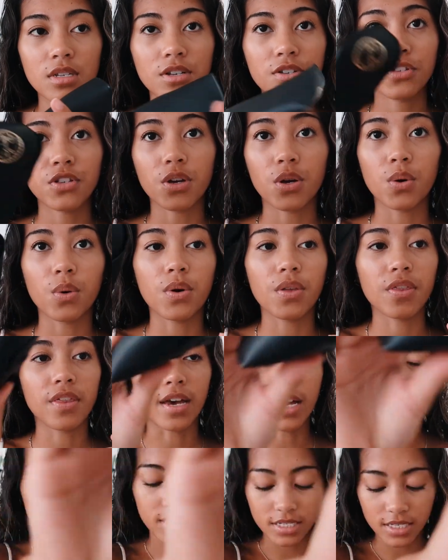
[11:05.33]
so
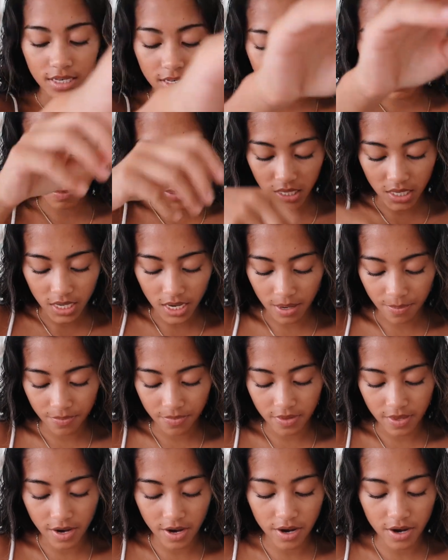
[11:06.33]
that is being
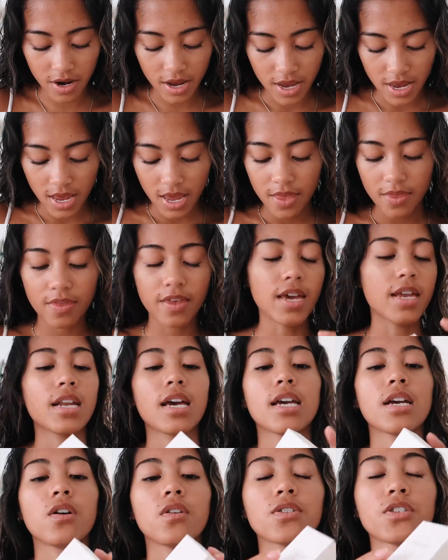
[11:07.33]
kept there. Then
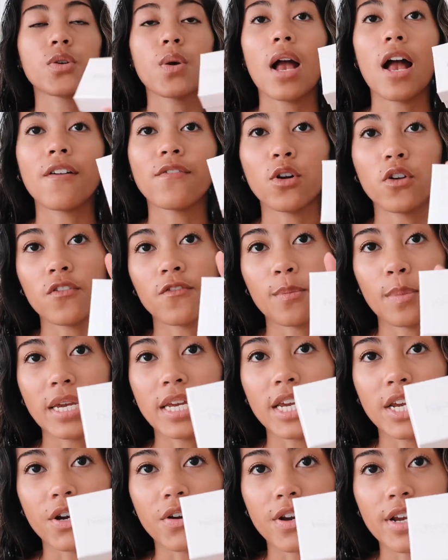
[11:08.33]
I also have all of
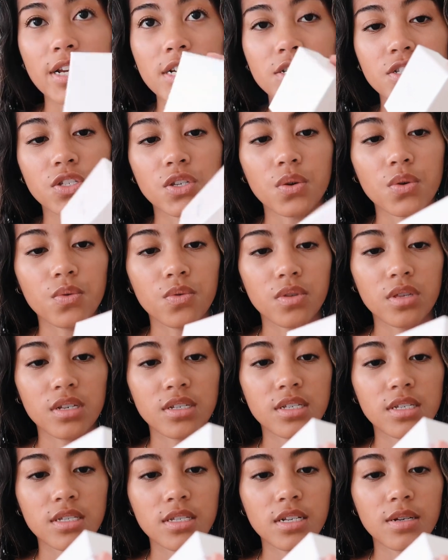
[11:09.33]
my earrings. So
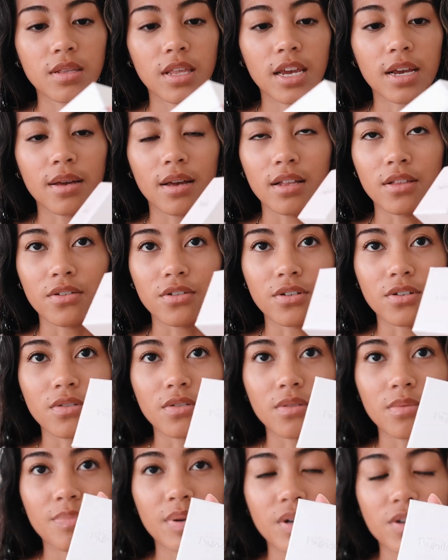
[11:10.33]
this is in like a
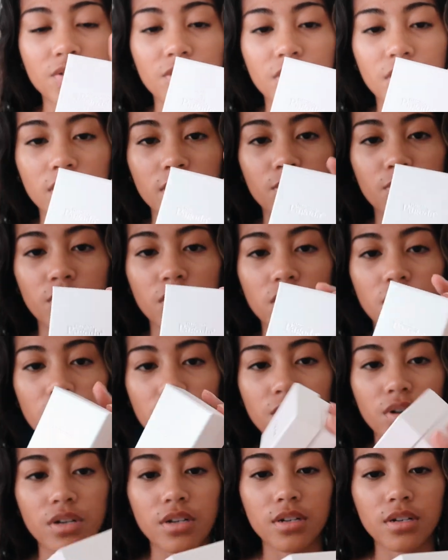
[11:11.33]
little piercing
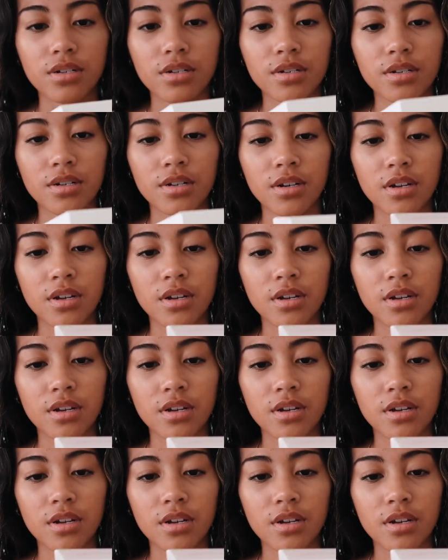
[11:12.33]
pagoda